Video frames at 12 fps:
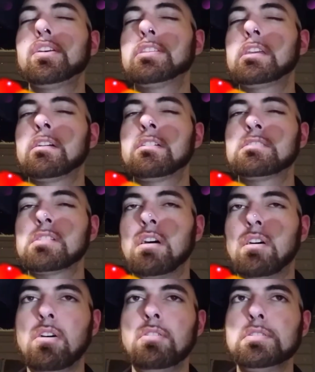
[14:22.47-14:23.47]
that there is
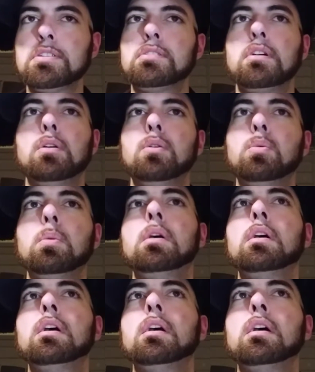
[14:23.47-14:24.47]
also
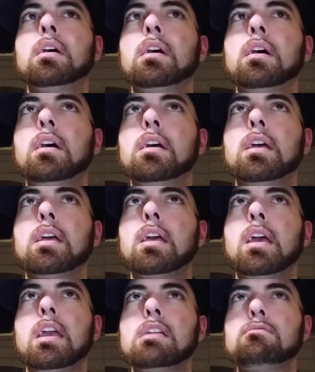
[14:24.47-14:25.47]

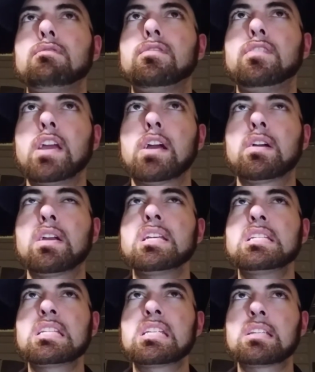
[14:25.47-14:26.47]
a very
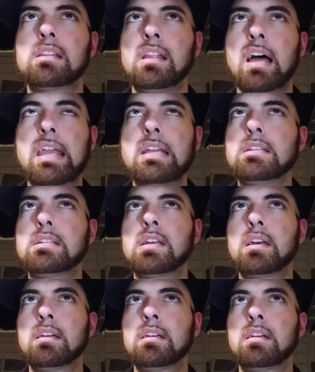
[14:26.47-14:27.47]

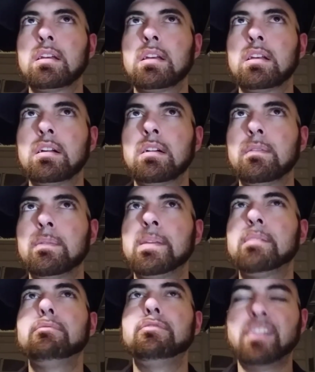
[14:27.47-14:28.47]
slight,
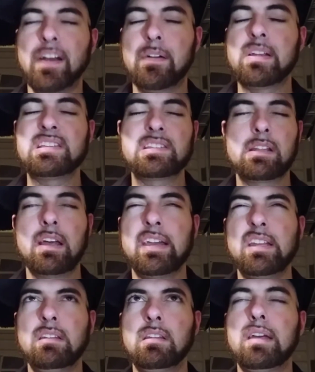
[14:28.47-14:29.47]

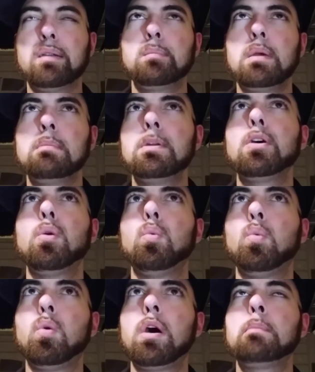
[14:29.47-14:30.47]
like maybe a
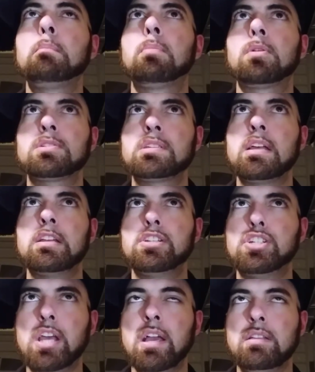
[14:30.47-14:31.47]
1%
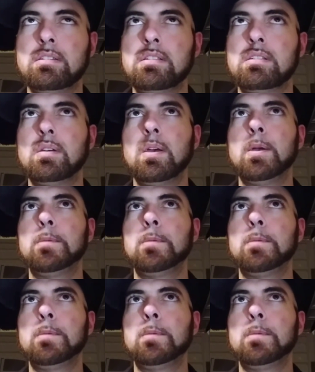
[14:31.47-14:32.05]
chance